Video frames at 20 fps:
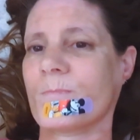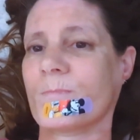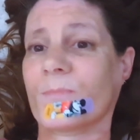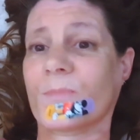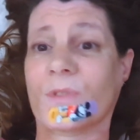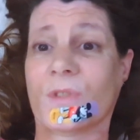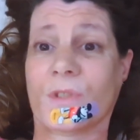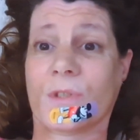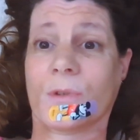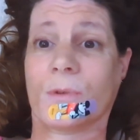
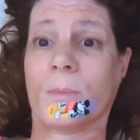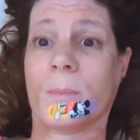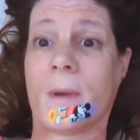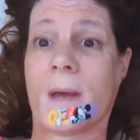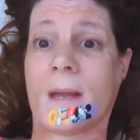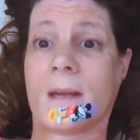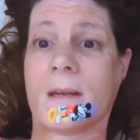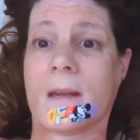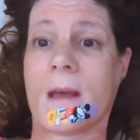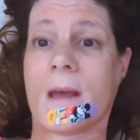Still
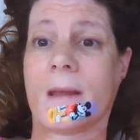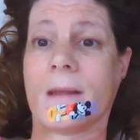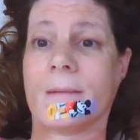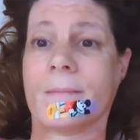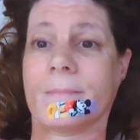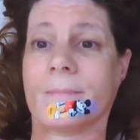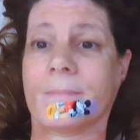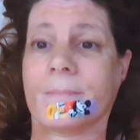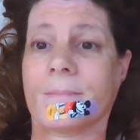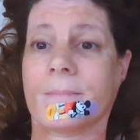bad day.
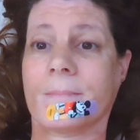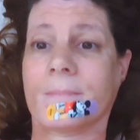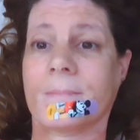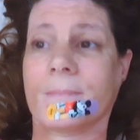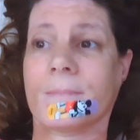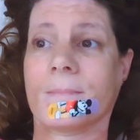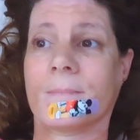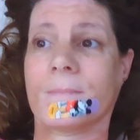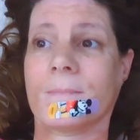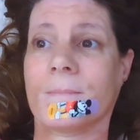
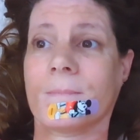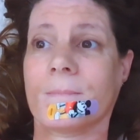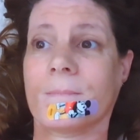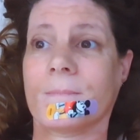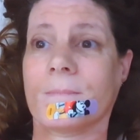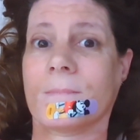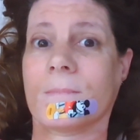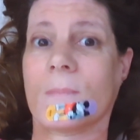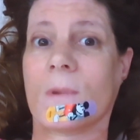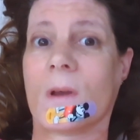
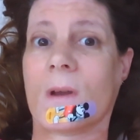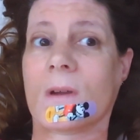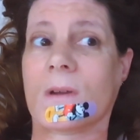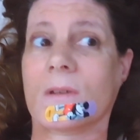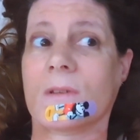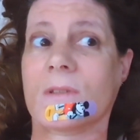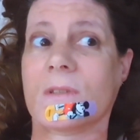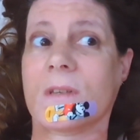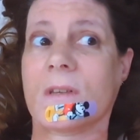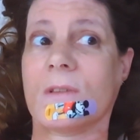I
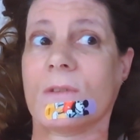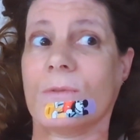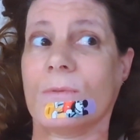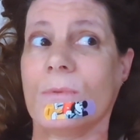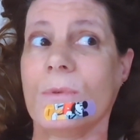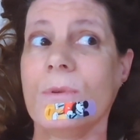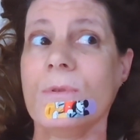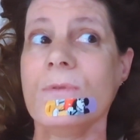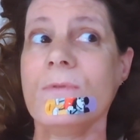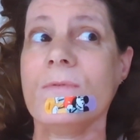could see the
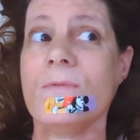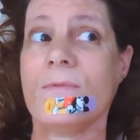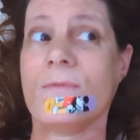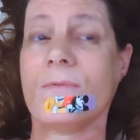roof.